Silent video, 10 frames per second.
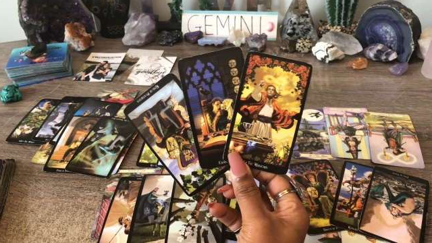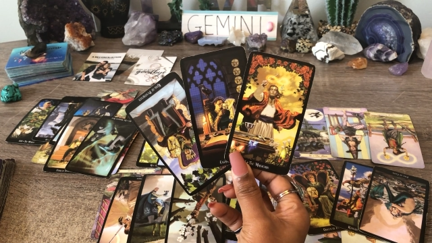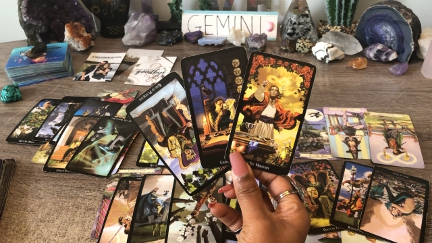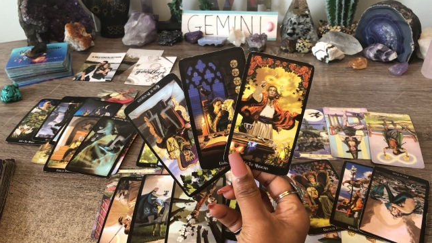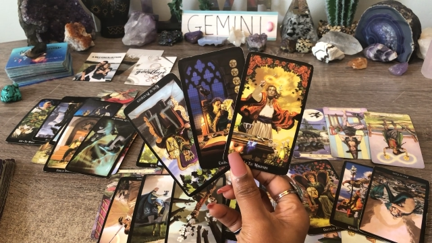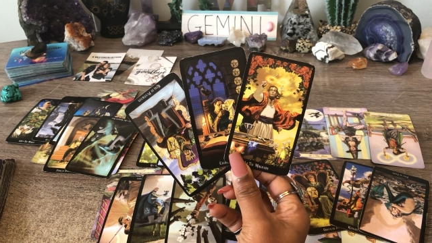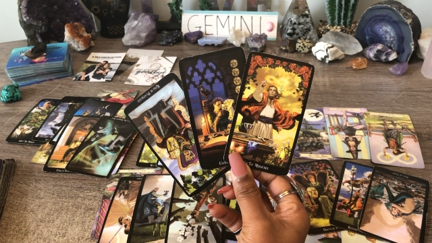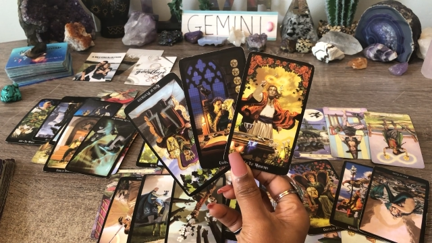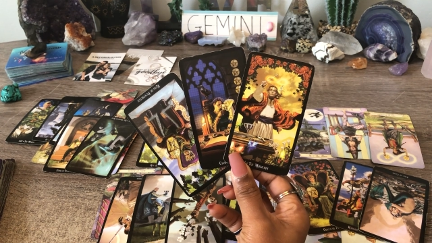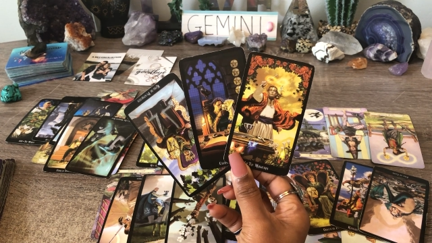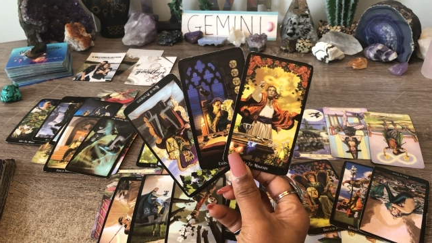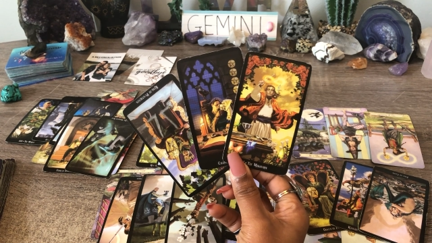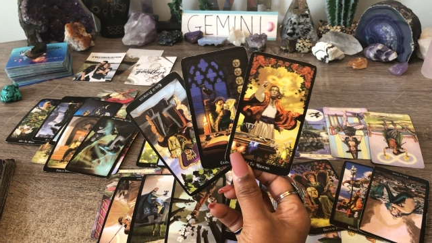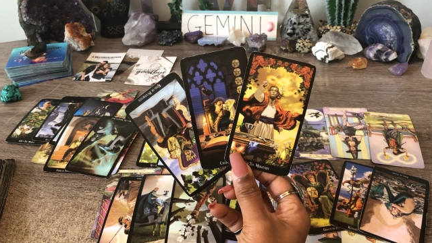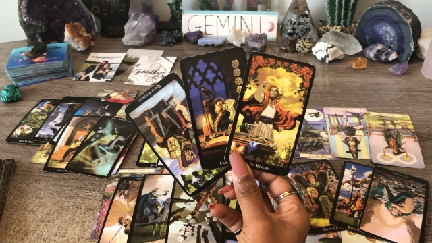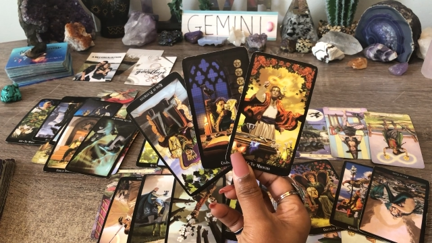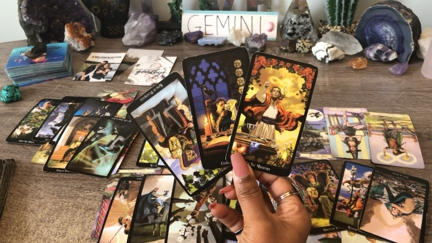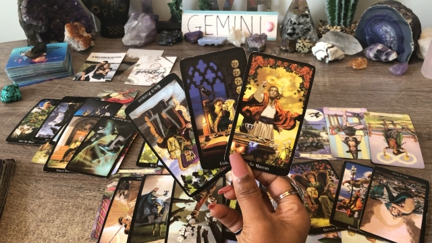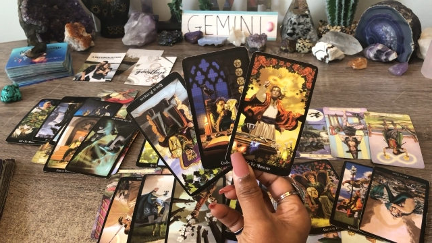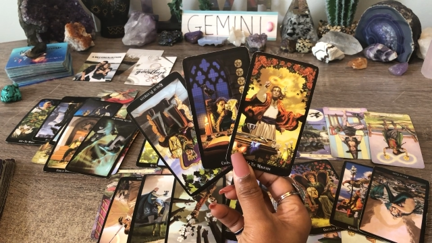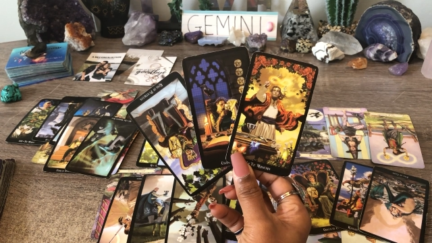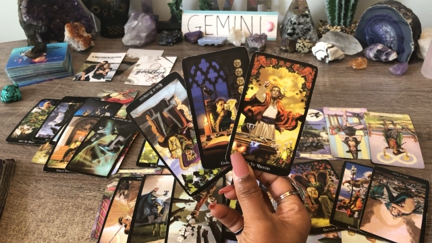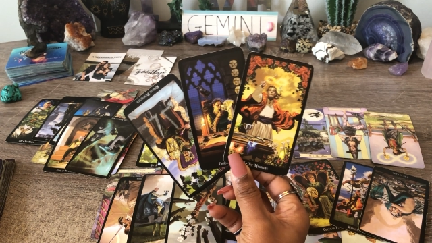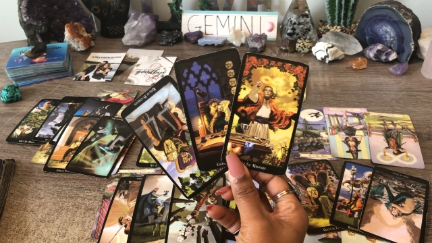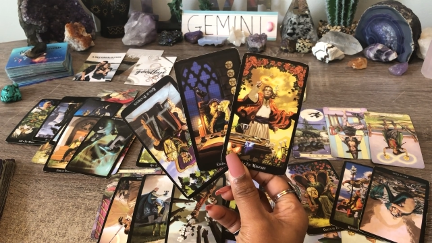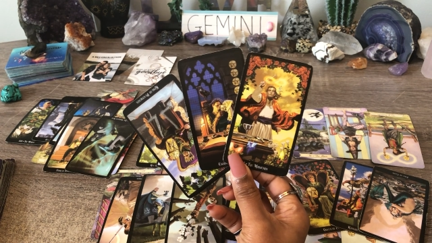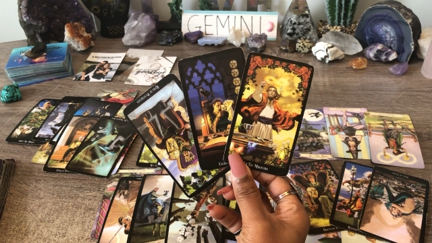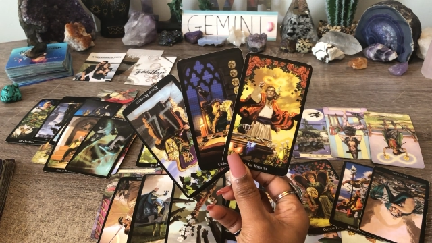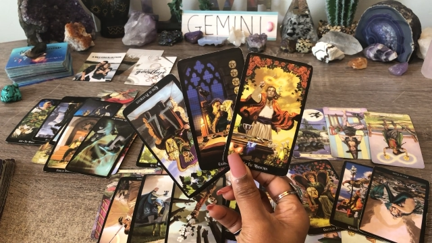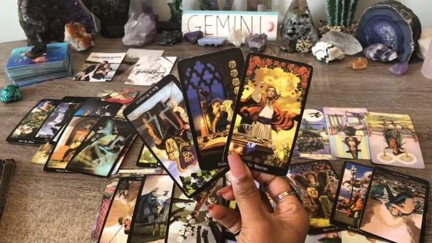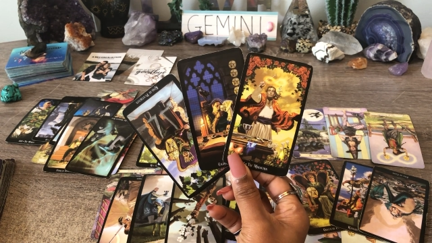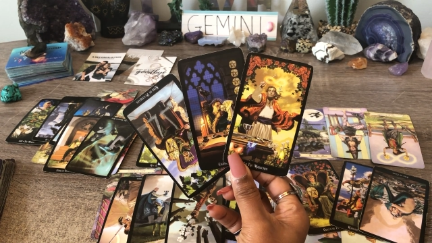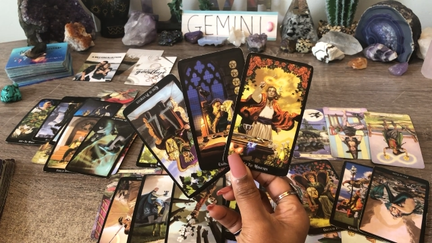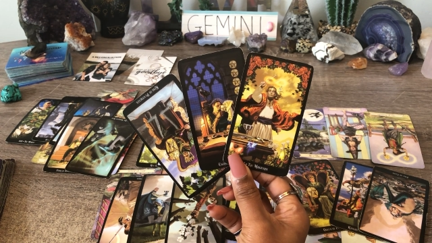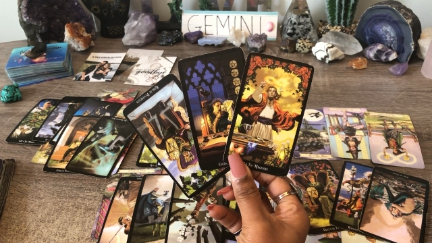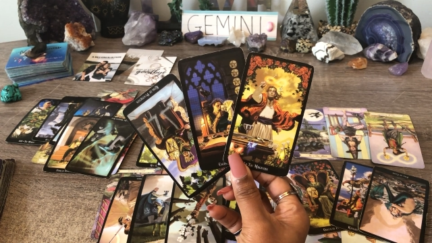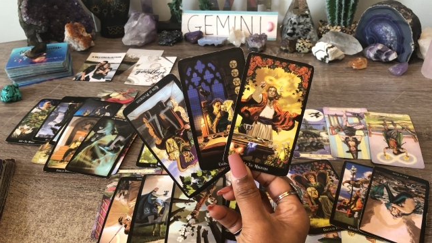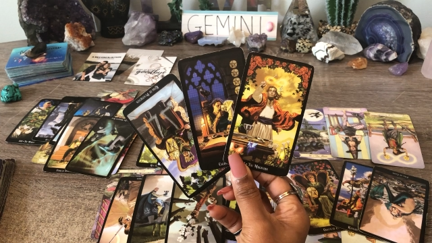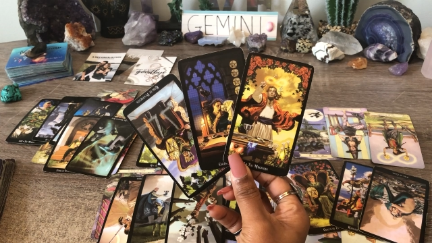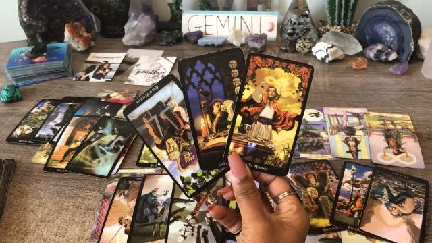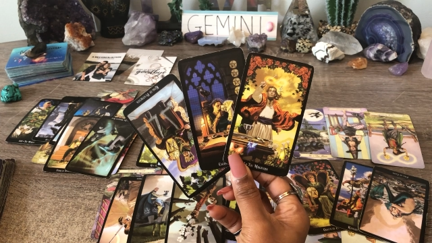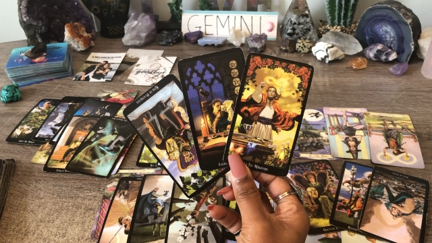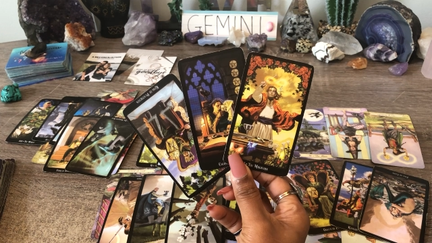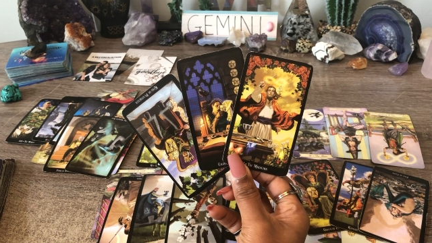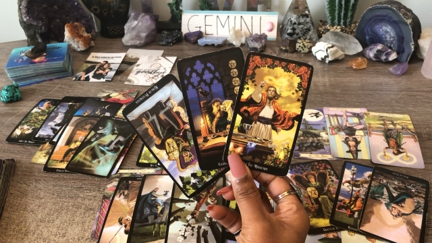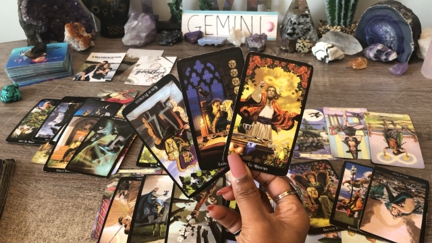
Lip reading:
[unreadable: no face in view]